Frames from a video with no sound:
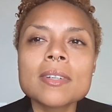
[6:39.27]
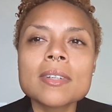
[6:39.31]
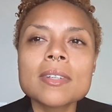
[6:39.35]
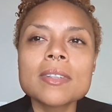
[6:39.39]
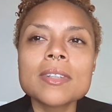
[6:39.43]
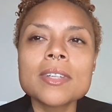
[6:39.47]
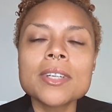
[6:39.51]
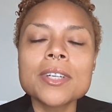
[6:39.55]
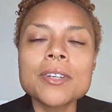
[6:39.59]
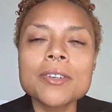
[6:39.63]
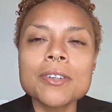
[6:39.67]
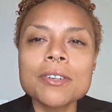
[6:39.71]

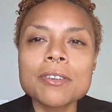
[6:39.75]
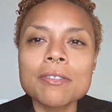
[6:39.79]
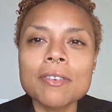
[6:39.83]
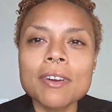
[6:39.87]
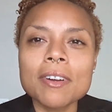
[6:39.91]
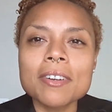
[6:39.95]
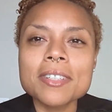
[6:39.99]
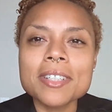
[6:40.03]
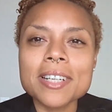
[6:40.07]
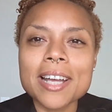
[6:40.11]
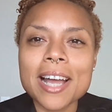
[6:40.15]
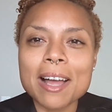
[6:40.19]
The
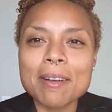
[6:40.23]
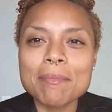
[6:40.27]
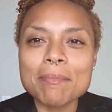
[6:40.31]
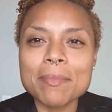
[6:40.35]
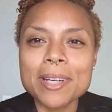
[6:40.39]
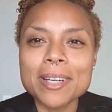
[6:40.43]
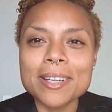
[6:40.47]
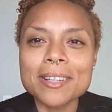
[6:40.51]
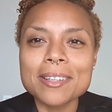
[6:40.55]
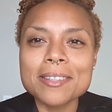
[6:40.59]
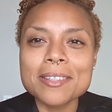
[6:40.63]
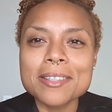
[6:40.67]
universe got
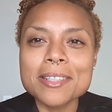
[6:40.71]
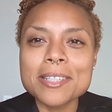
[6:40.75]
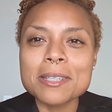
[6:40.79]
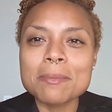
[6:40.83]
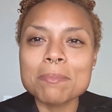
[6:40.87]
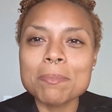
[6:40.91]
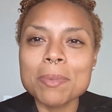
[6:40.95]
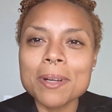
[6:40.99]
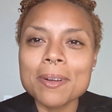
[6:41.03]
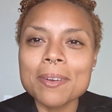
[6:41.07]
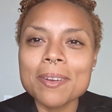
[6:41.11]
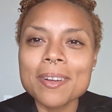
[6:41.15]
me,
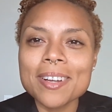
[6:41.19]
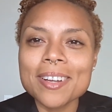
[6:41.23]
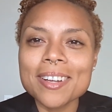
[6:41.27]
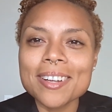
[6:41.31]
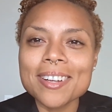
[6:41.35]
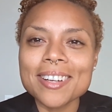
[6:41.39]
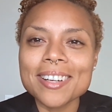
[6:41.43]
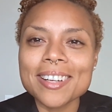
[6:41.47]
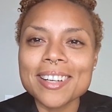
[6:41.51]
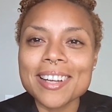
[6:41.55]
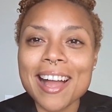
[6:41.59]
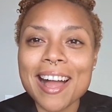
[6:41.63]

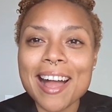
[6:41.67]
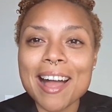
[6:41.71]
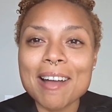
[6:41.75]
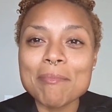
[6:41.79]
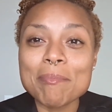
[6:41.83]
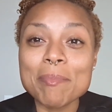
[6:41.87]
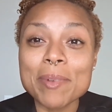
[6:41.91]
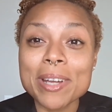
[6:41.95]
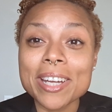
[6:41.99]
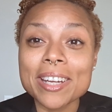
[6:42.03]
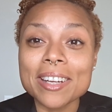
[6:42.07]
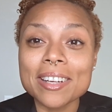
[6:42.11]
spirit got
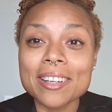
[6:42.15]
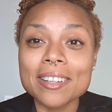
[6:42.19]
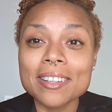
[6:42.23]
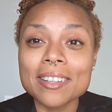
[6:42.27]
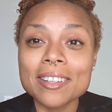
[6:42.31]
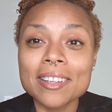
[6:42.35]
me.